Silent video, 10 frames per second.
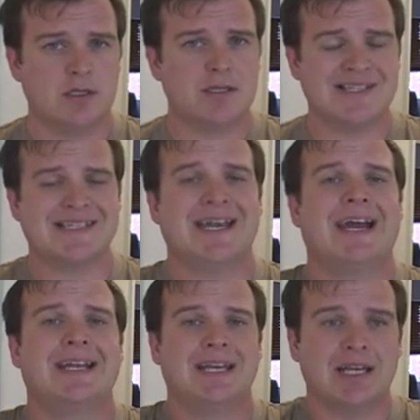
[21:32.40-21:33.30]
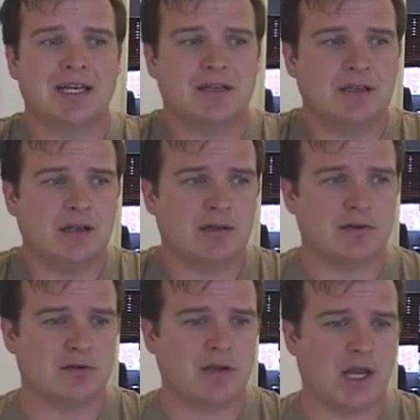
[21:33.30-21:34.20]
deciding
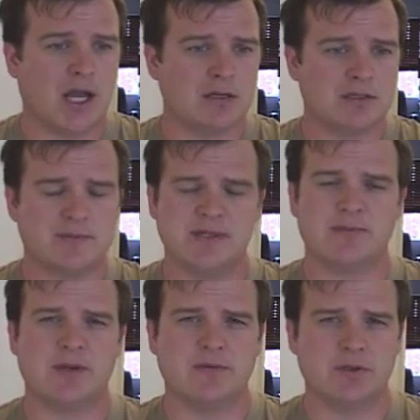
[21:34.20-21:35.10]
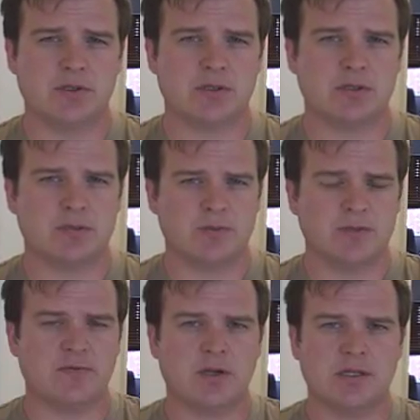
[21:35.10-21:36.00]
how to spend my future. It's
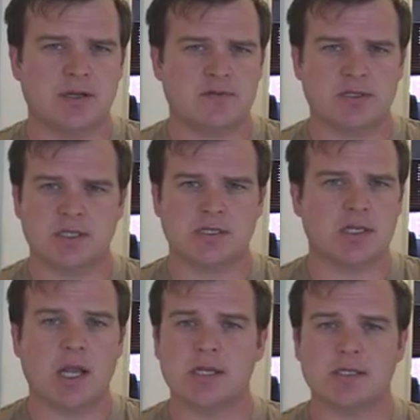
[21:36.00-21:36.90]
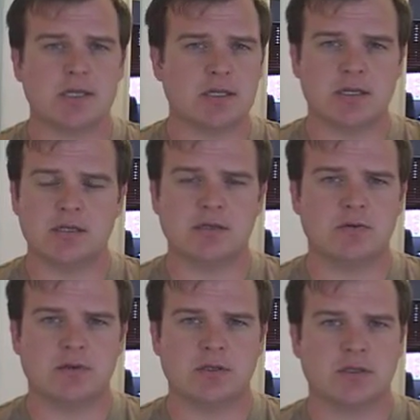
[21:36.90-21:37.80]
been a very tough decision that has nothing to
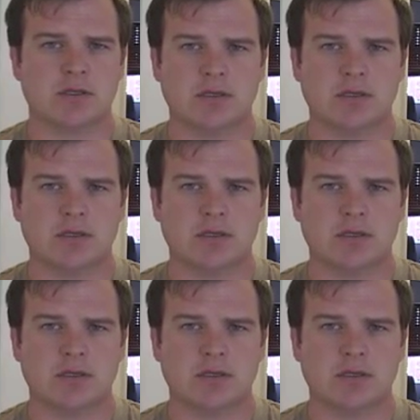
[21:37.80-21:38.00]
do with